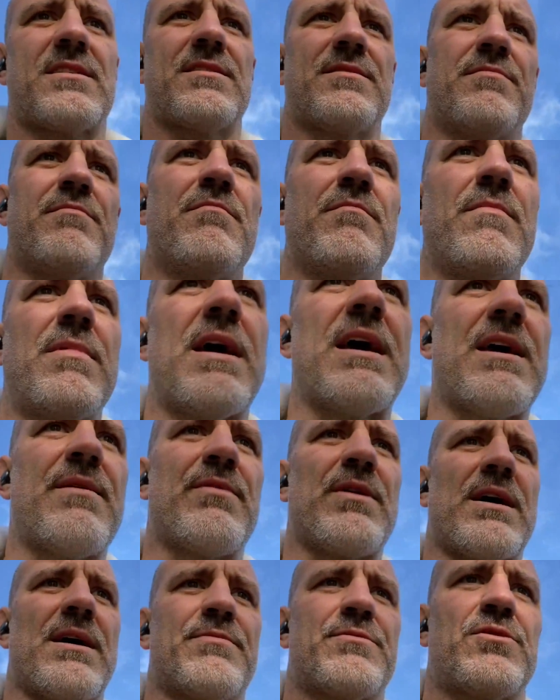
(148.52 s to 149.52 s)
maybe
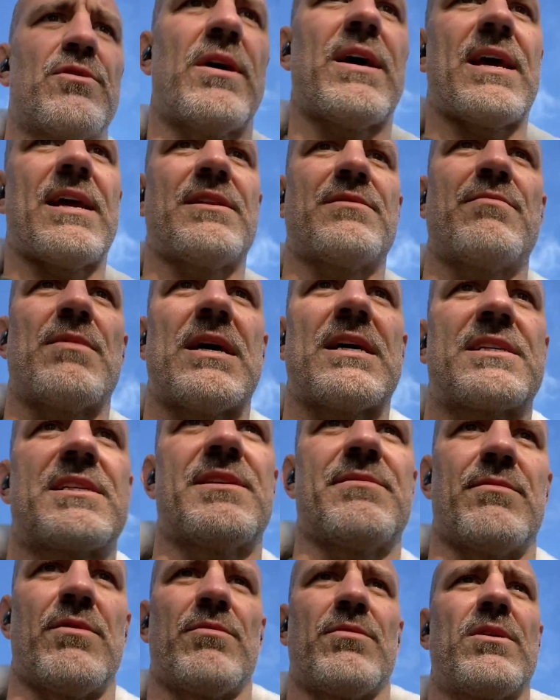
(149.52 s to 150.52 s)
up to 8
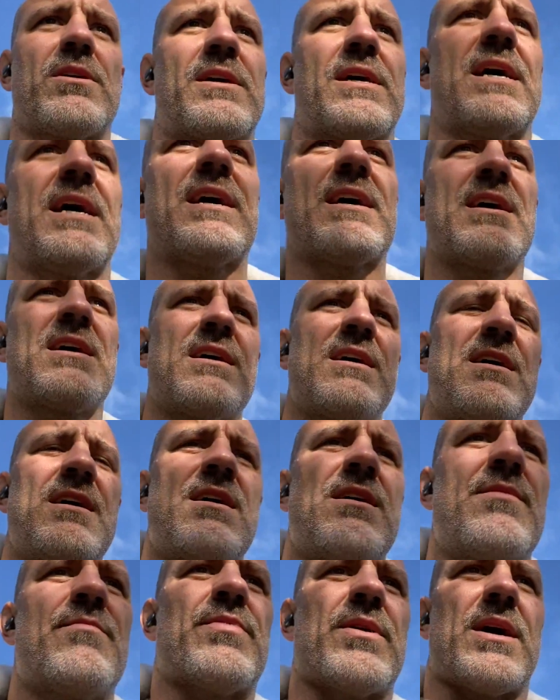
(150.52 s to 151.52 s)
maximum, okay?
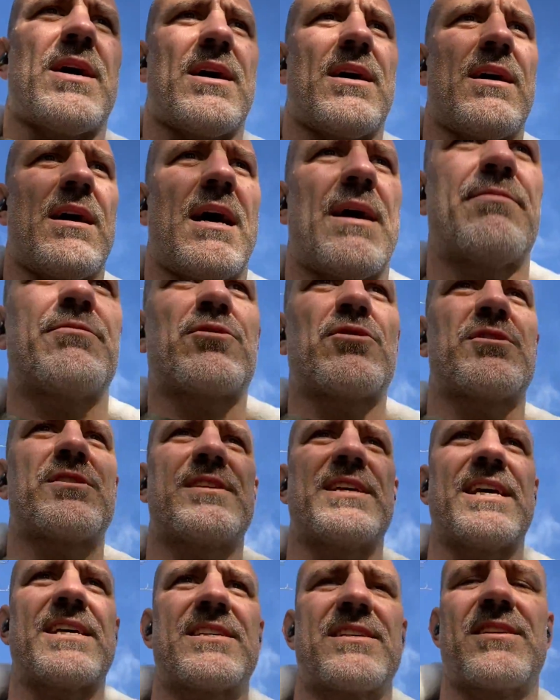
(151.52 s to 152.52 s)
But up to
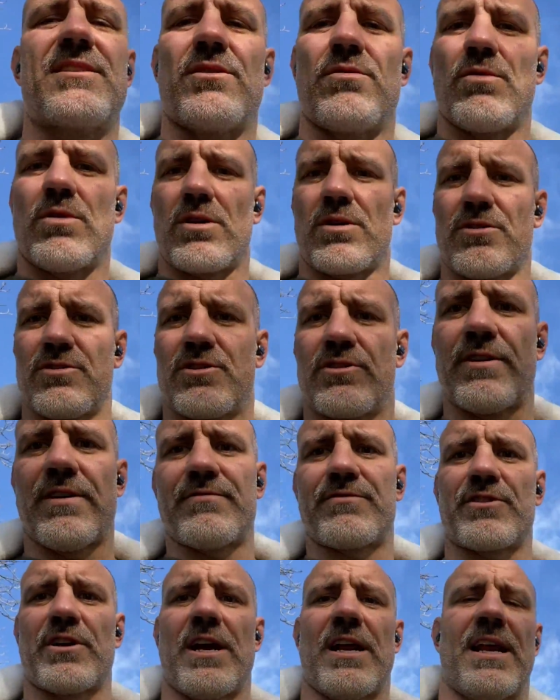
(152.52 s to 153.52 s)
6, you work on strength
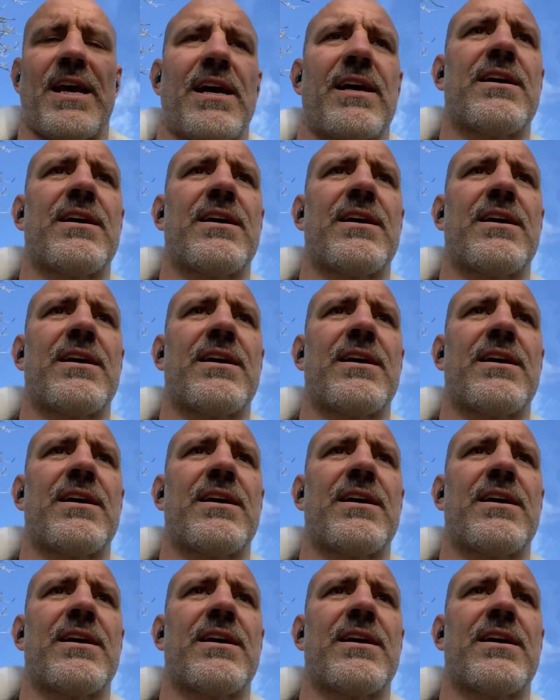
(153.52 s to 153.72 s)
training.